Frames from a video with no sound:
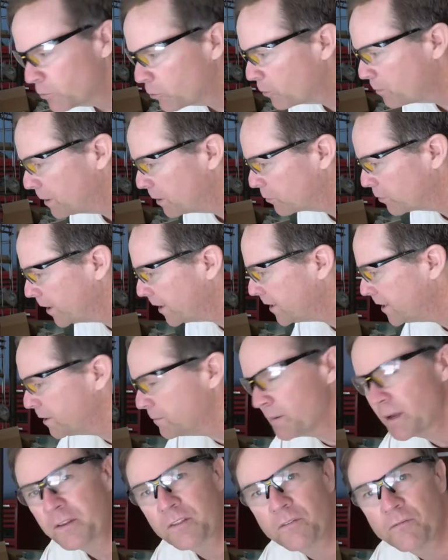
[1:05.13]
we'll be ready to
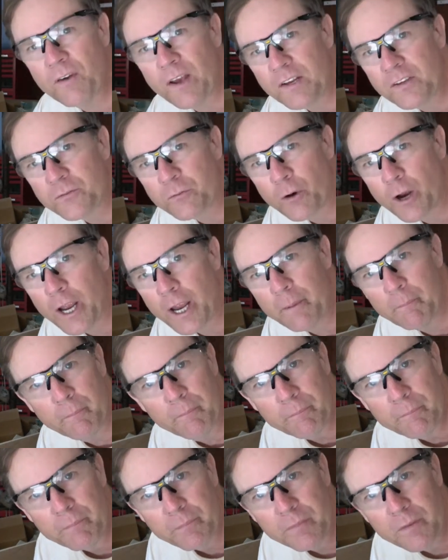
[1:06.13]
make the face frame
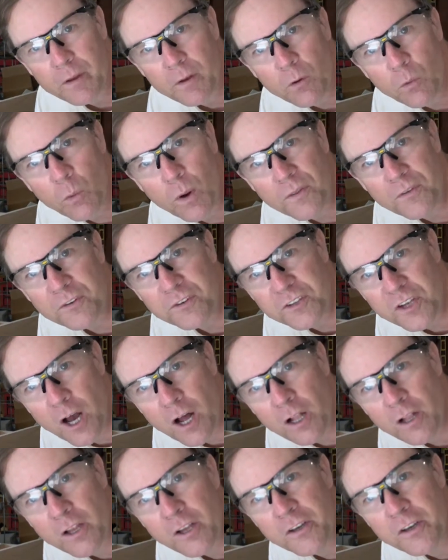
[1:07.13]
with
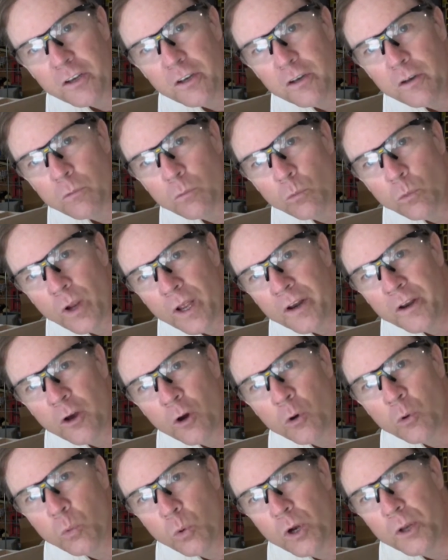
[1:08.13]
solid red
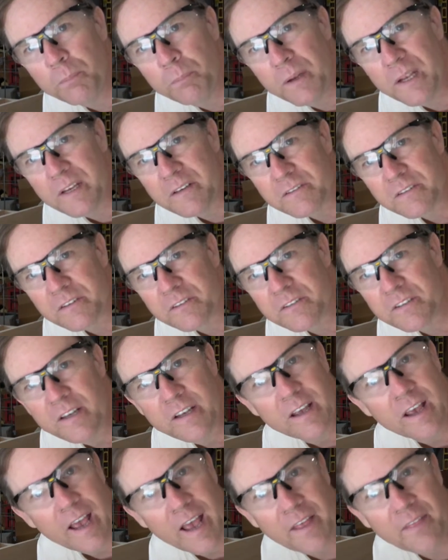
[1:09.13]
oak wood pieces.
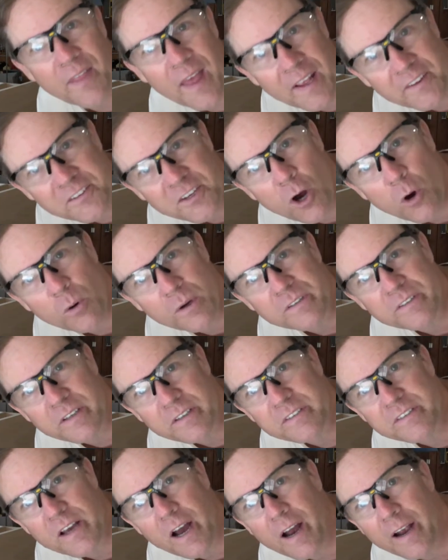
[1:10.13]
And that's always
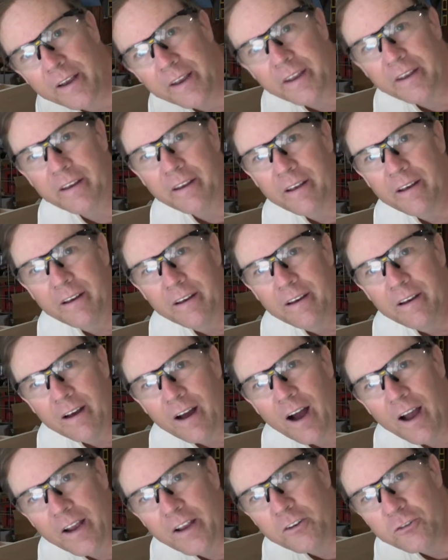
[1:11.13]
exciting.
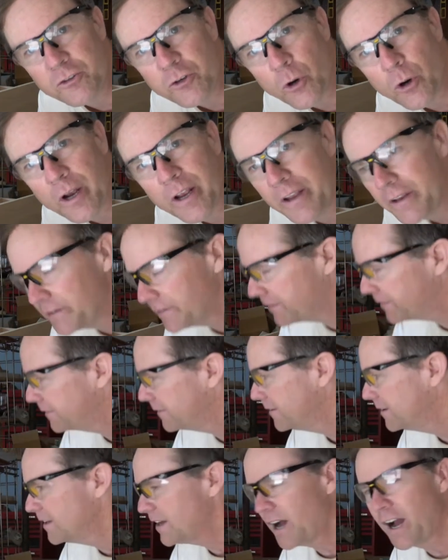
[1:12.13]
I enjoy it.
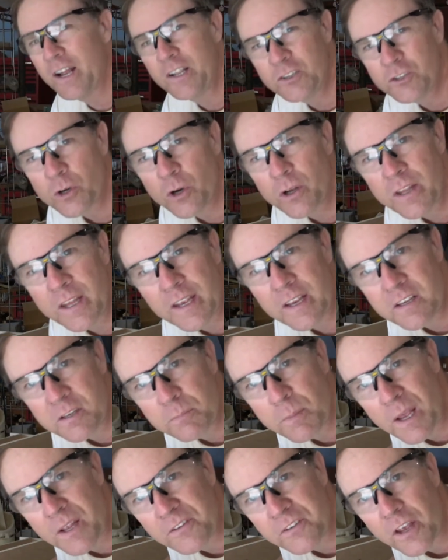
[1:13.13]
I enjoy the
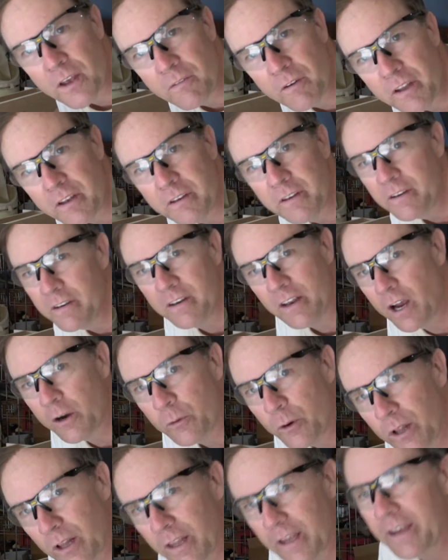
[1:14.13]
expense of it. Not
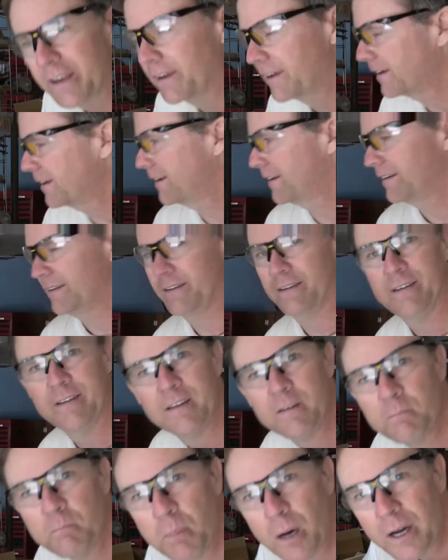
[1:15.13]
really.
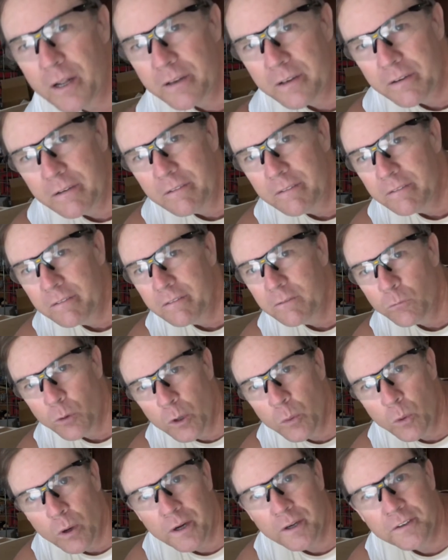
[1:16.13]
But we
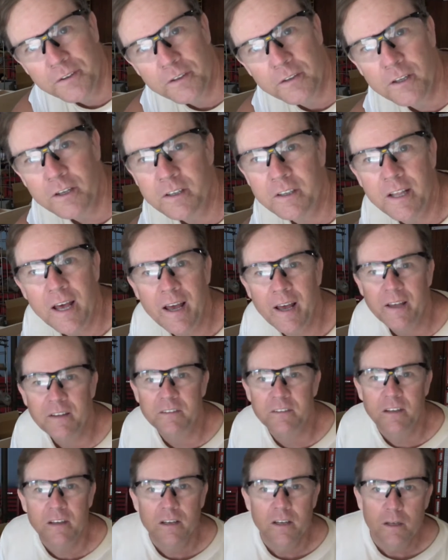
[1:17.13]
want it to look
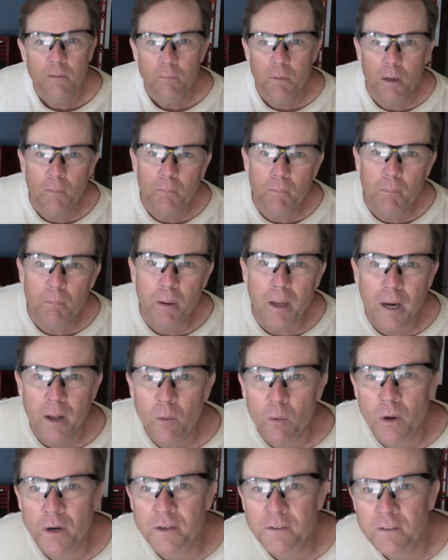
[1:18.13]
nice. But I
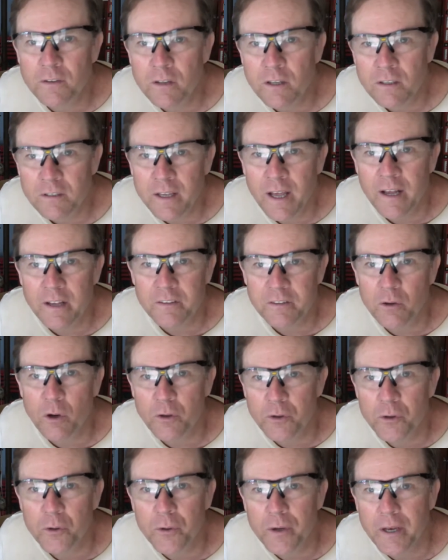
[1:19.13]
want it to look nice, so I'll
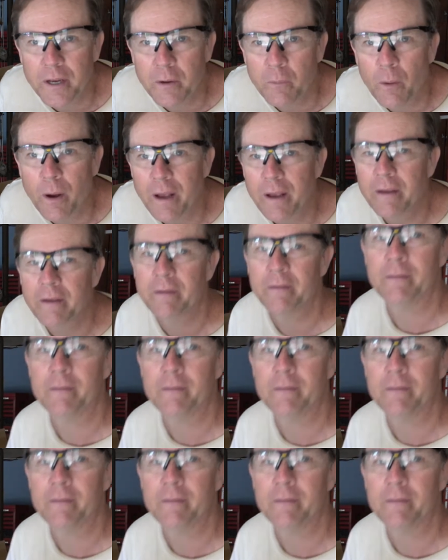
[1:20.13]
do it anyway.